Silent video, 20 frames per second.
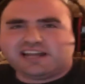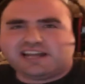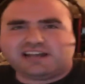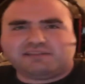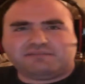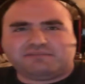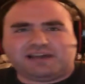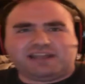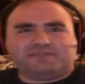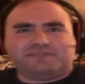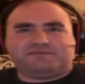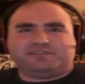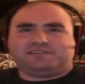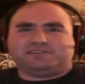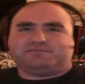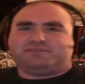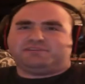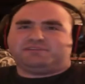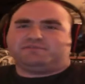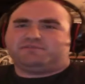Now I'm hyped
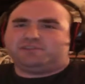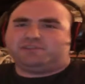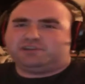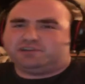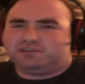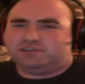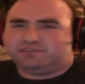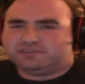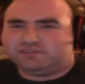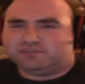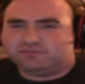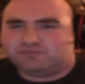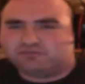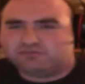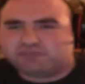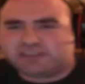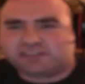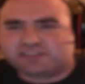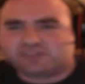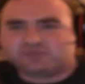for this motherfucker. So
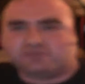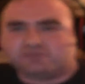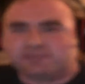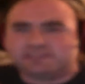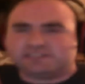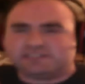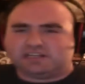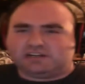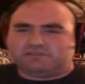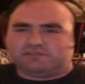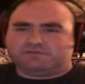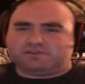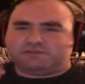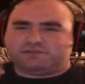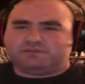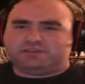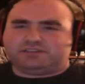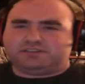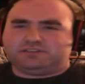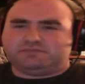great choice on
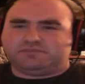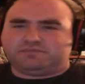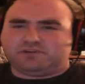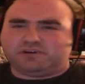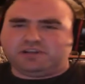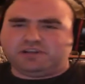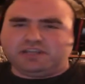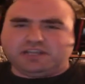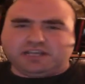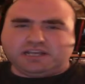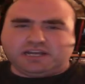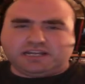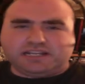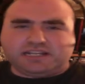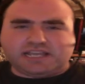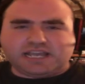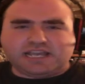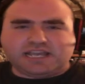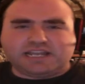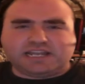Funimation's part.
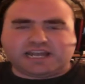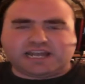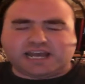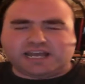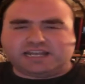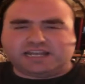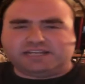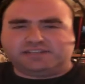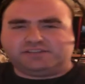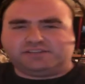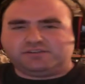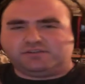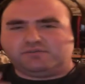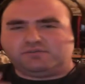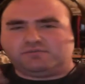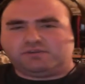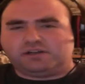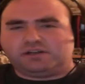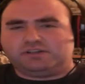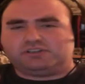Again, I
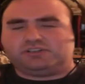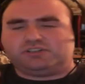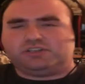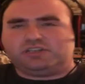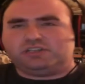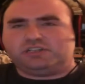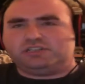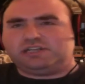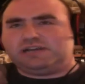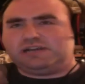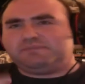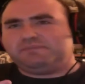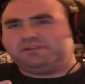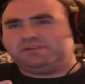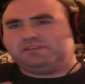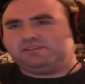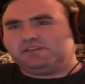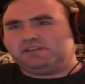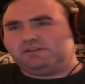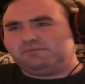don't watch the
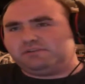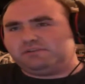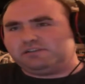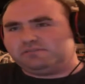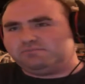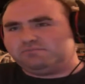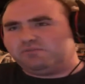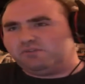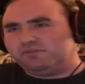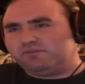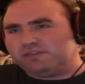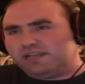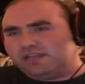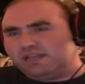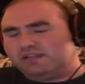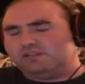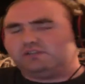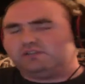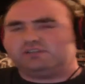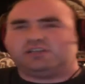Japanese dub because both
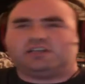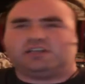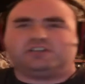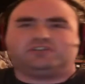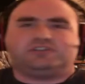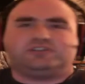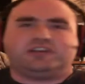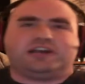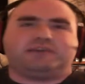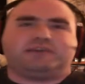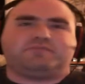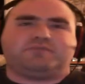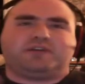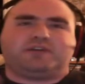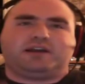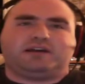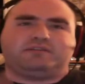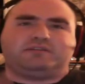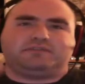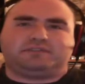the English and Jap
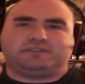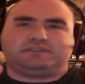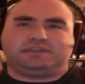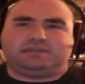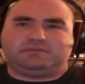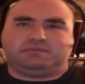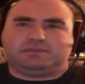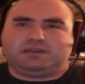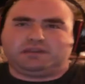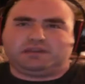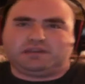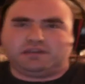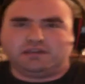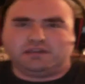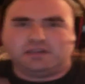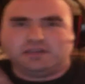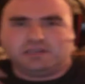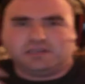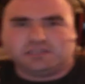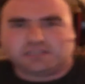are out the same
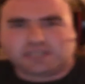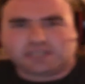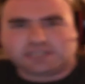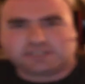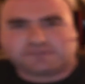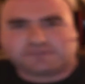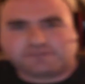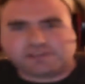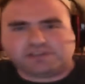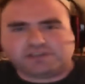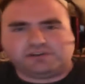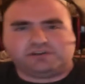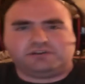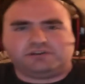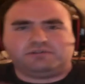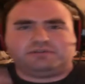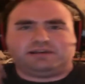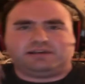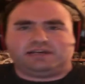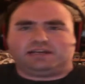day. So I just figure,
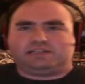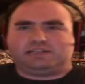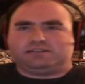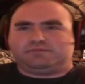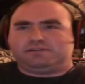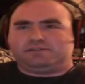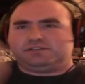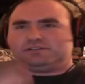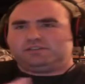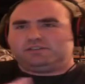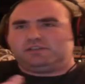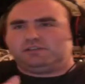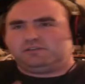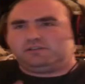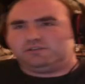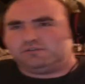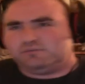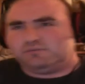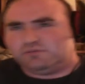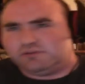you know what, I just watched the
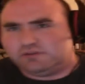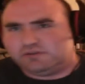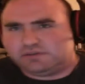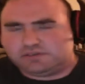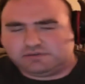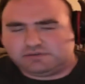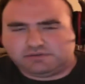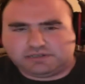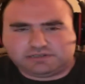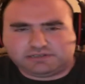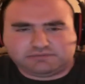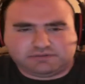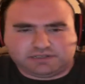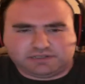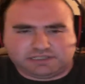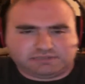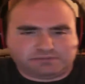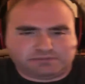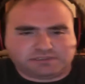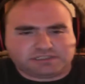English one, so it is
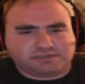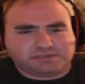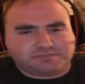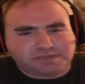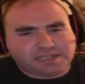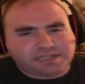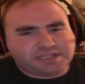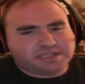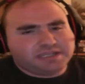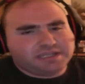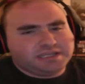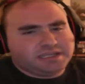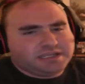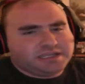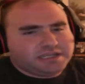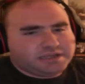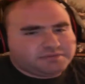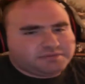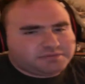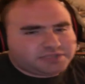what it is. Plus to me,
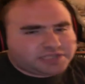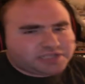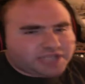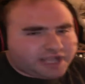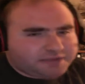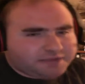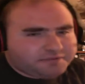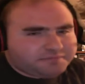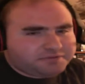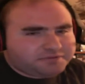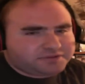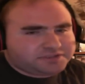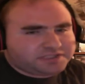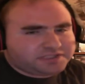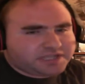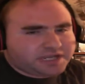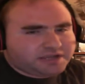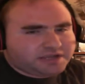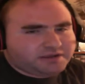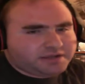with the comic book
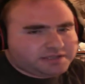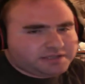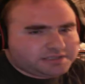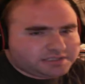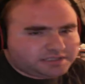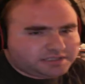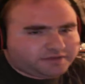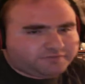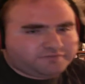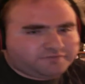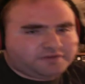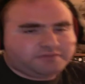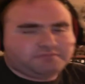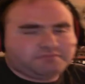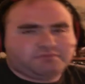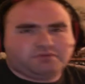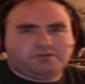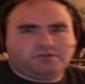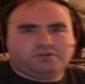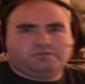style, it does
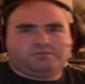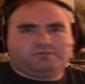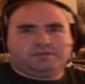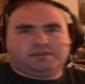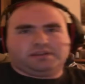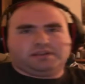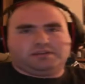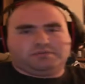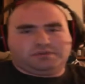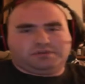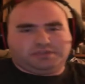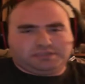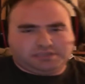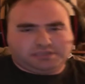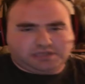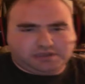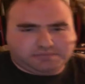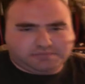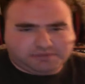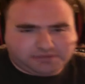fit more with with a
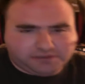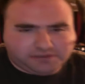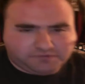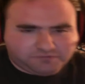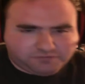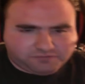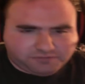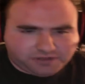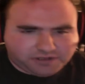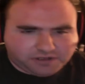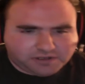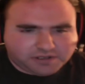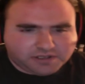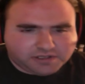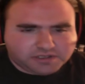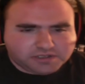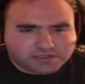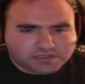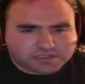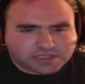dub, at least for me.
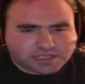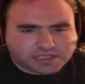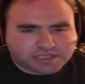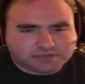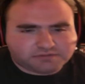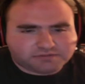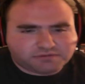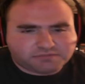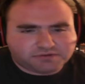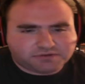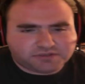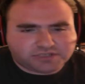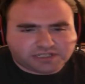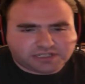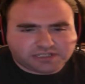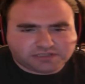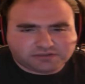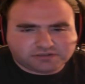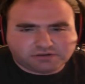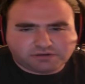So yeah, that's pretty
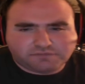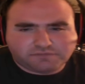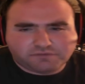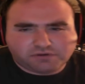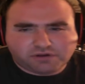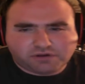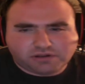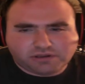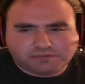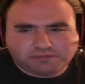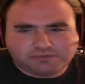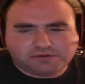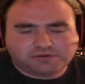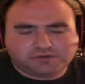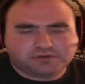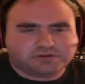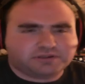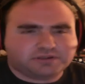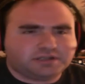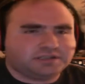much it. So overall, let me
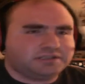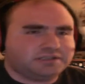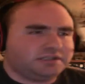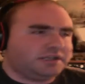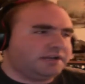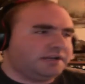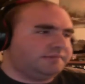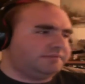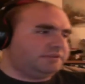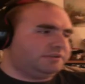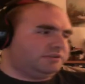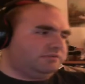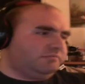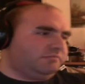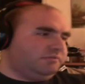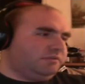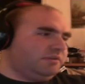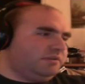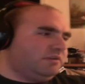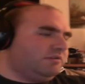know your thoughts in the comment
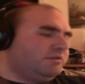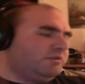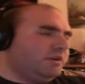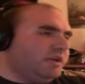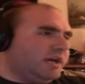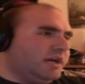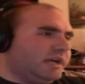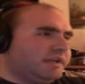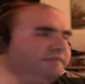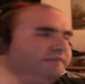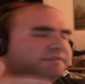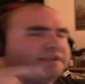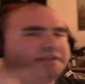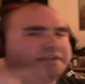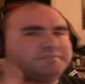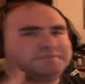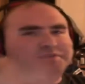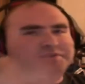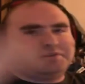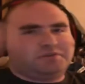section below. I give
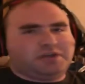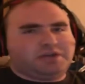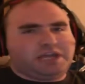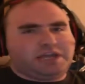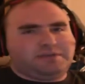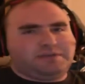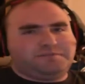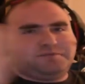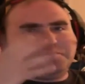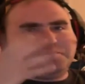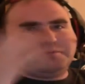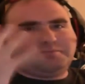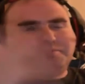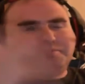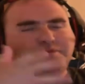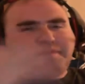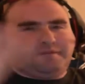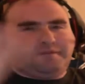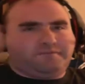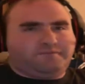the episode a
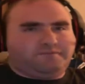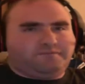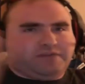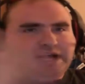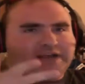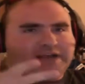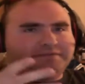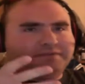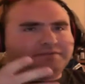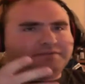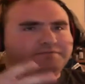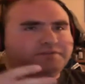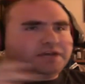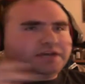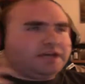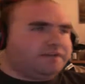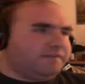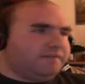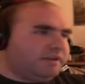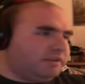4.5 out of
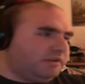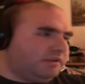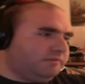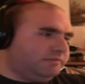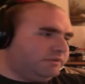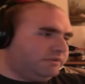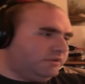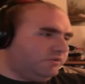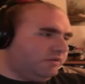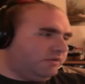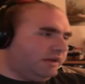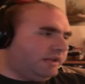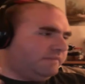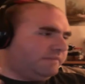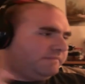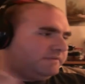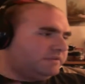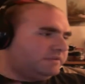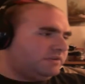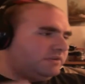5. I thought it was a
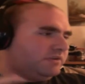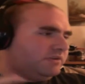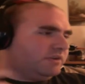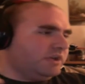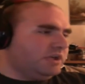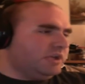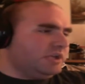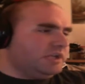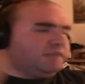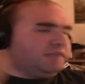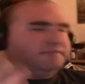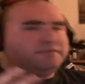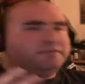great episode,